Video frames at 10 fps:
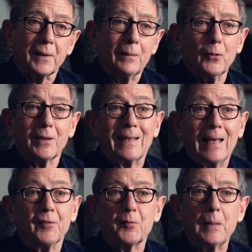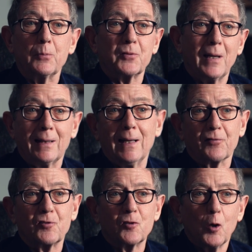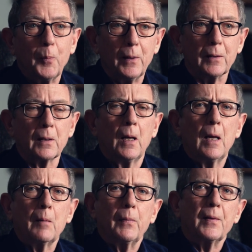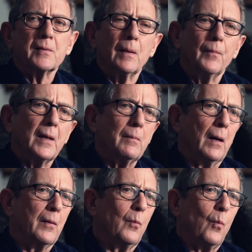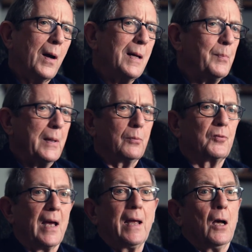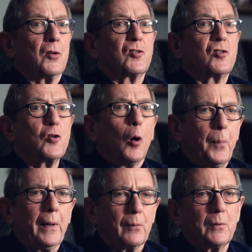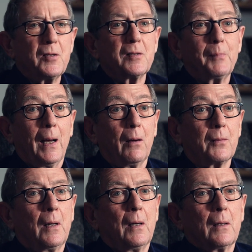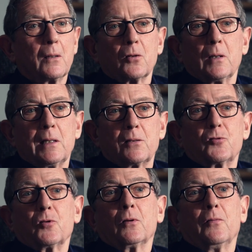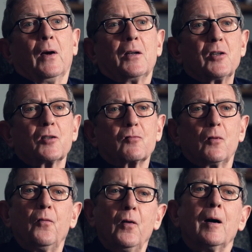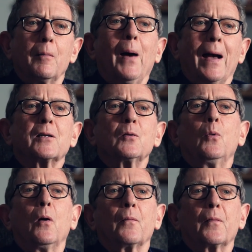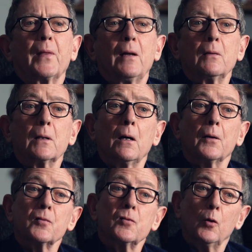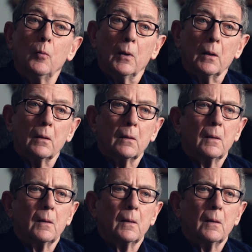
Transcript: I'm not against people saying, let's stop it. But there's something about the way people say, stop it, which is about trying to sort of just revert back to what they regard as normal.